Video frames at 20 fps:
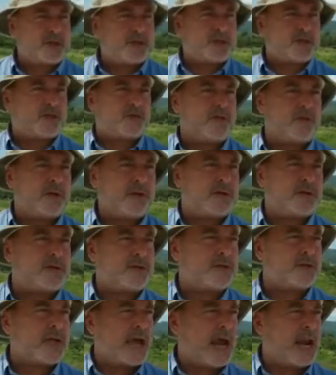
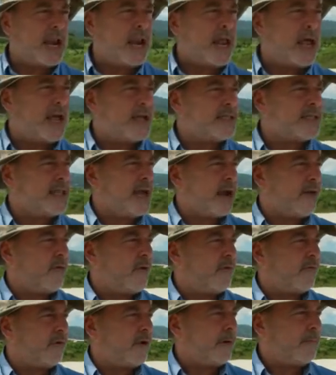channelize that
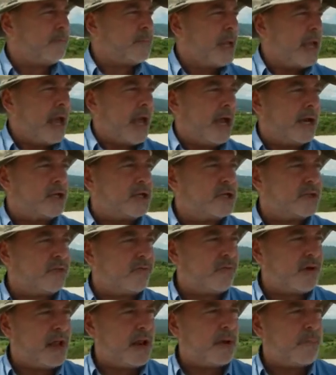river and to
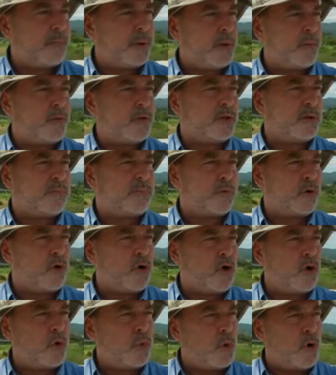develop it with a
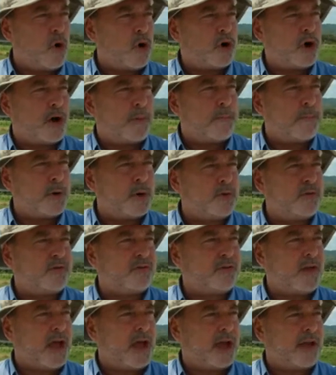broad walk on both
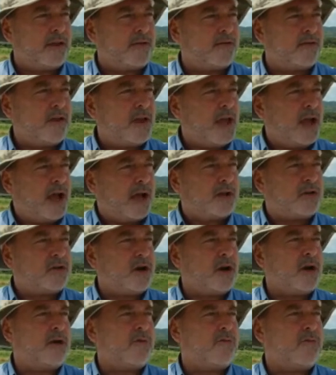sides and
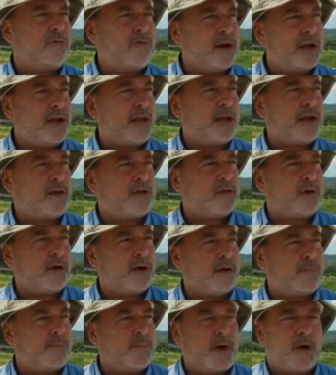turn it really into
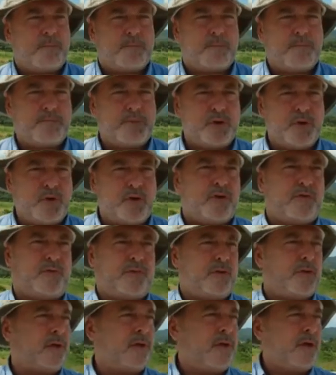a
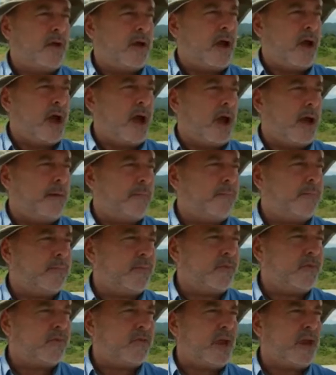beautiful
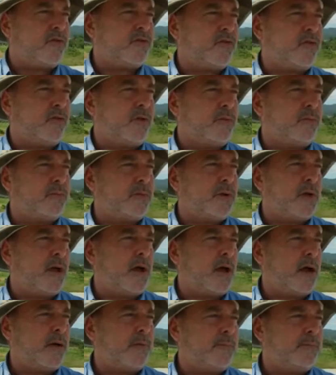central
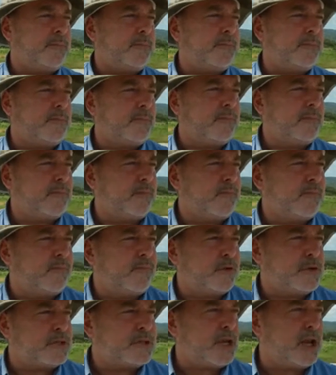
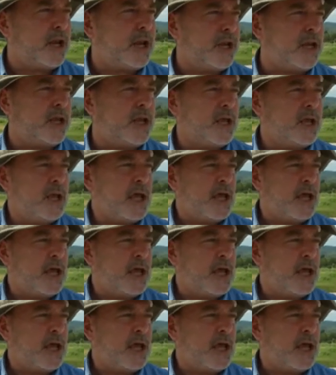facility